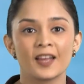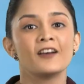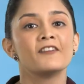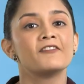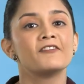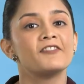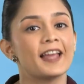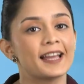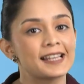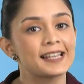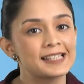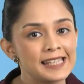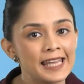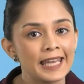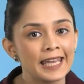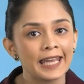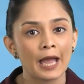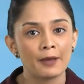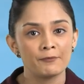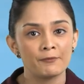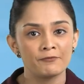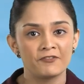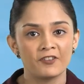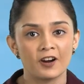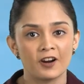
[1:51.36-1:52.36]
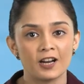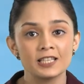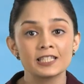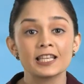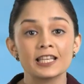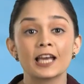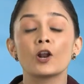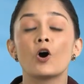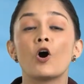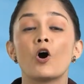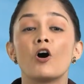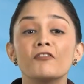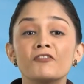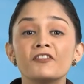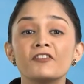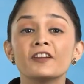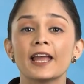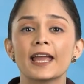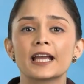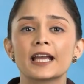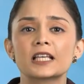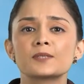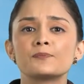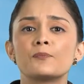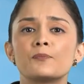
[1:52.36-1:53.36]
Flexi Cap funds are often
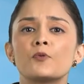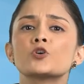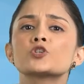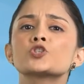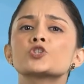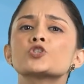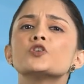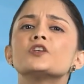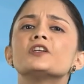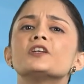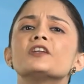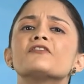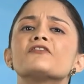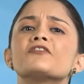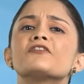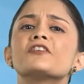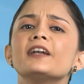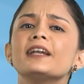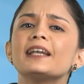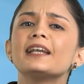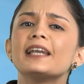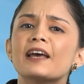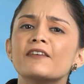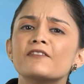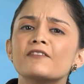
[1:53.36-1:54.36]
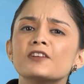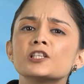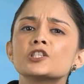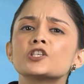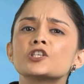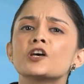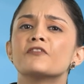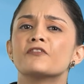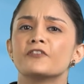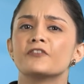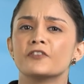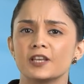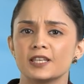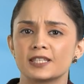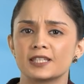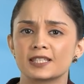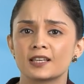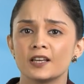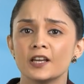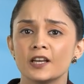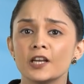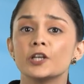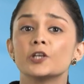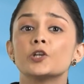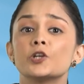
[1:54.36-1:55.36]
exposed to different levels of risk
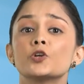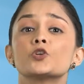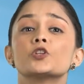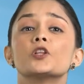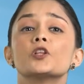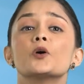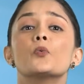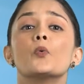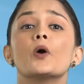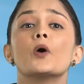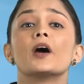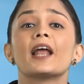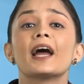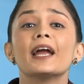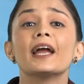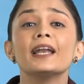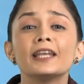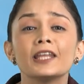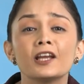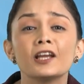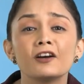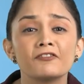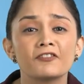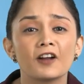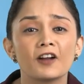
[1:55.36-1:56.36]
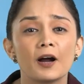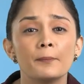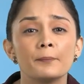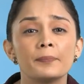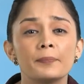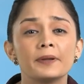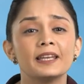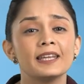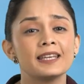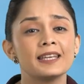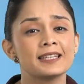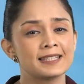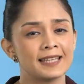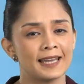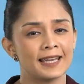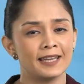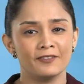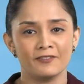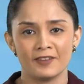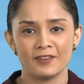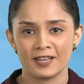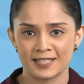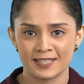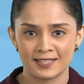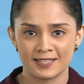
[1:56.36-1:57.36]
due to the variety of companies they
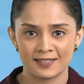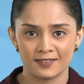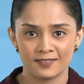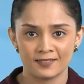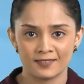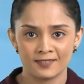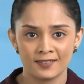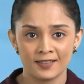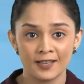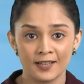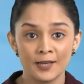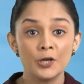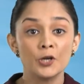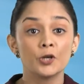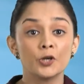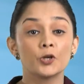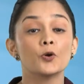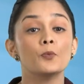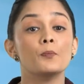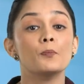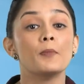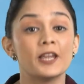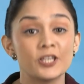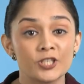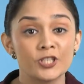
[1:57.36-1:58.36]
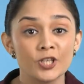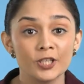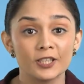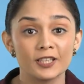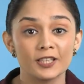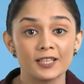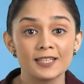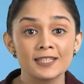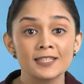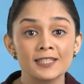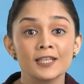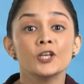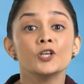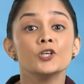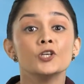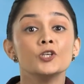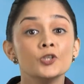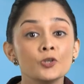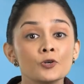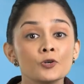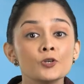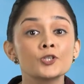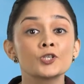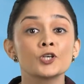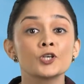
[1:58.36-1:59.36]
invest in. To measure this,
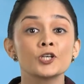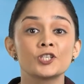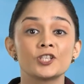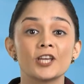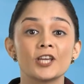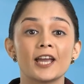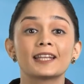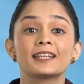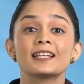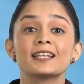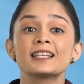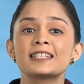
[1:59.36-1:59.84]
you should check the